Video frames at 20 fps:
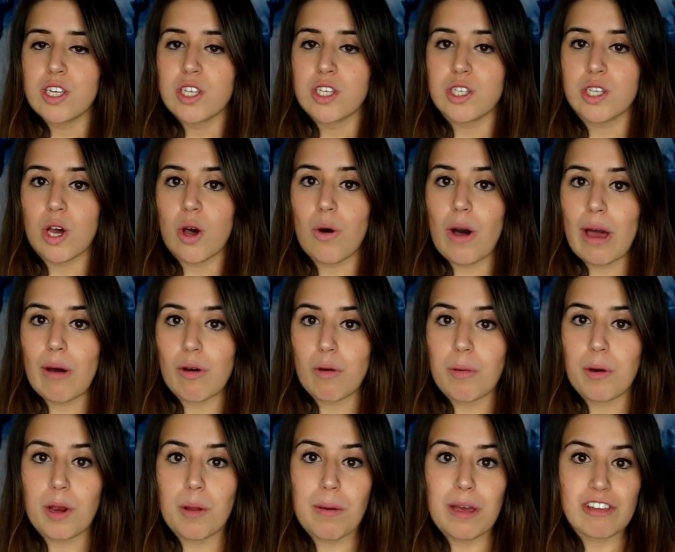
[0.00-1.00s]
So I will
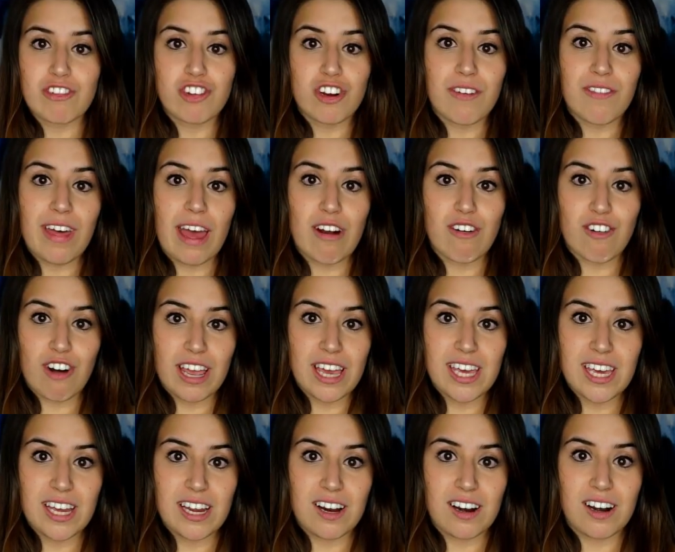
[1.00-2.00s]
put a picture of that right
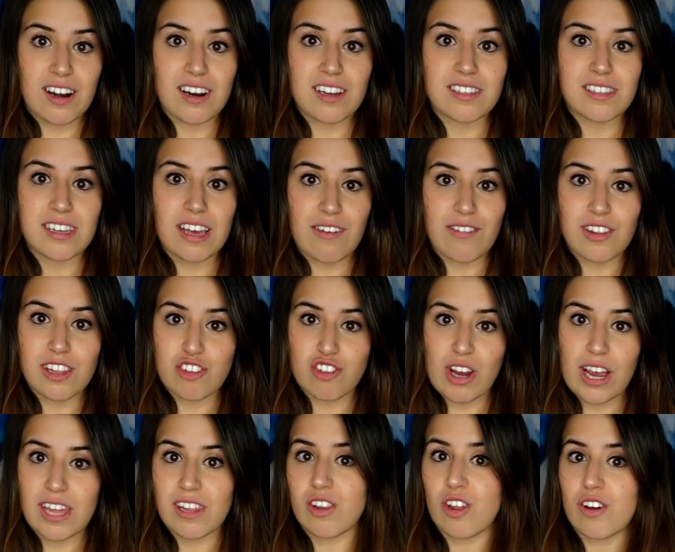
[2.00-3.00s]
here. Definitely
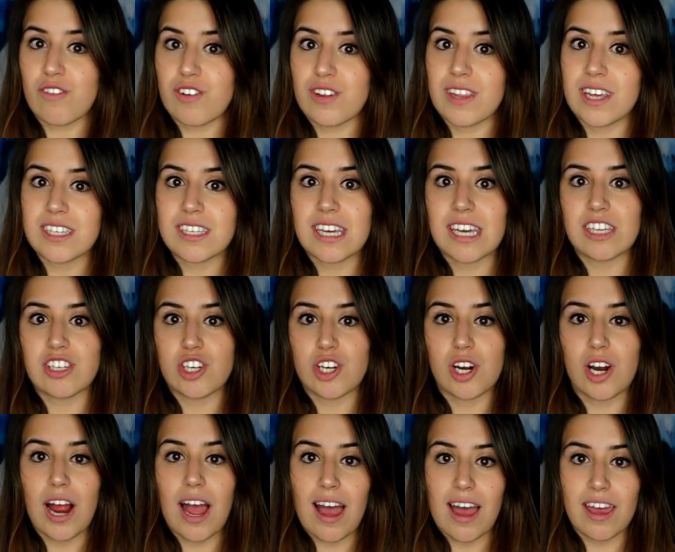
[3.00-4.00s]
try and look for this in
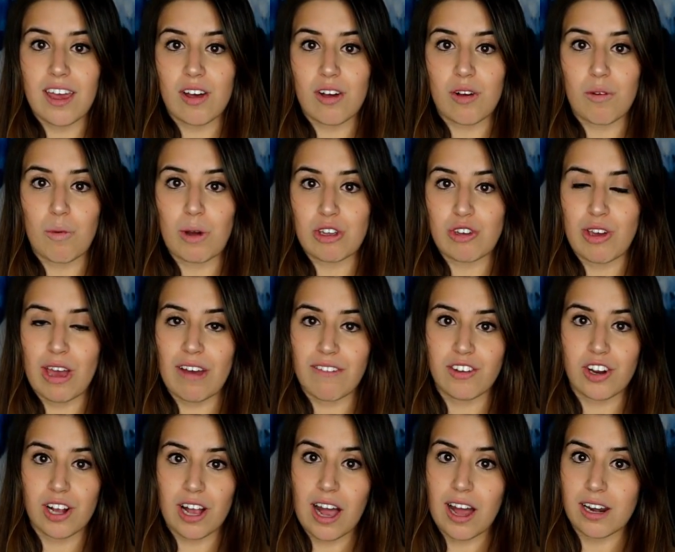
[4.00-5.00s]
your aisle when you have
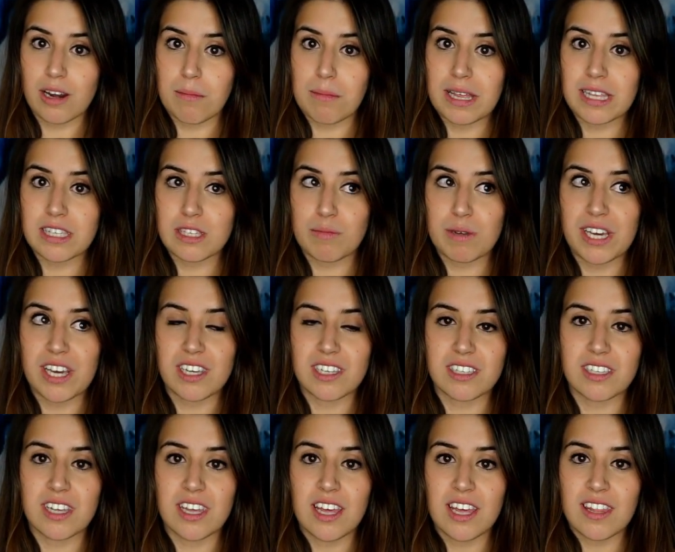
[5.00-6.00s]
your condiments
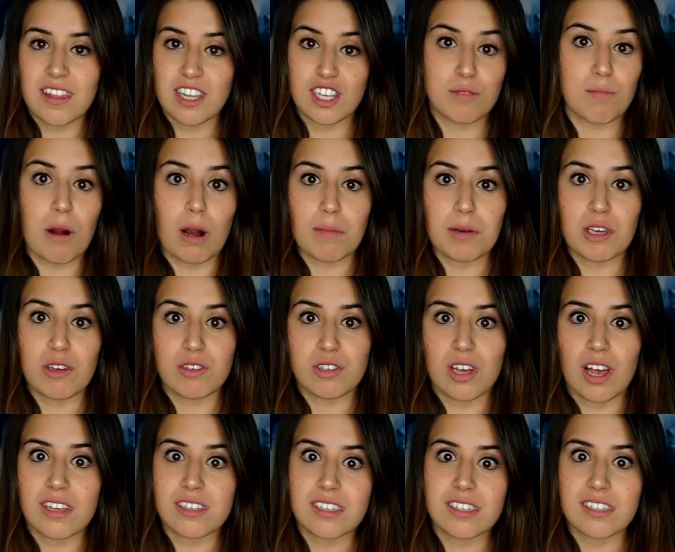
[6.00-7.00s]
because this barbecue
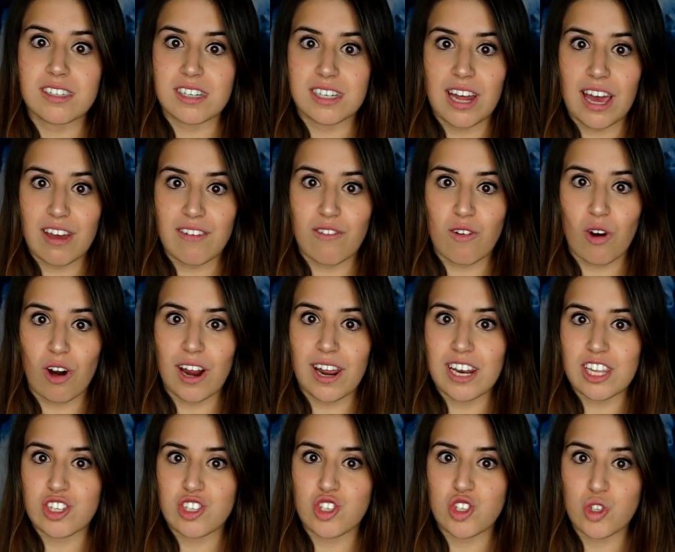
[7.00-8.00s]
sauce is to die for
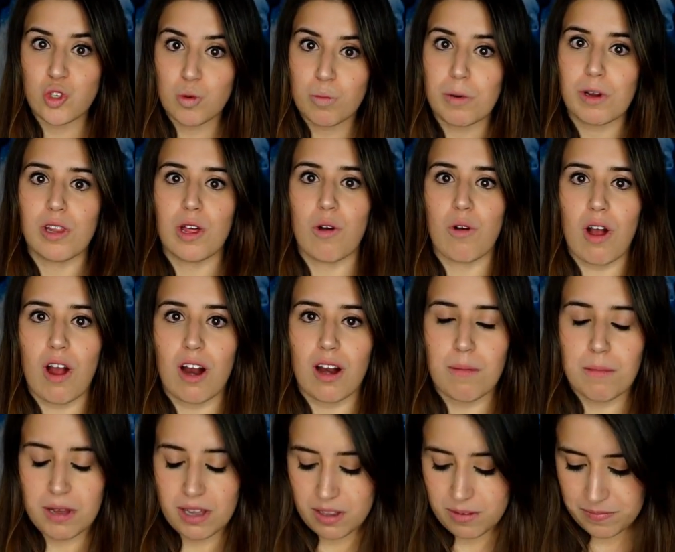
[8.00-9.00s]
and it's super low
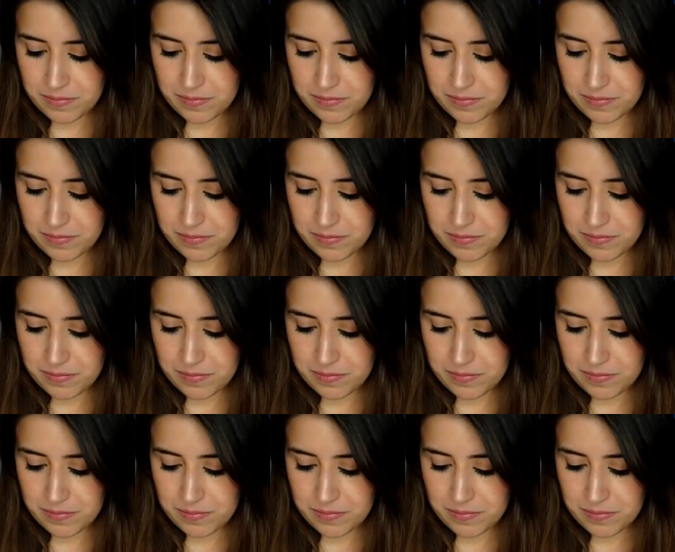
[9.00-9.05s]
carb.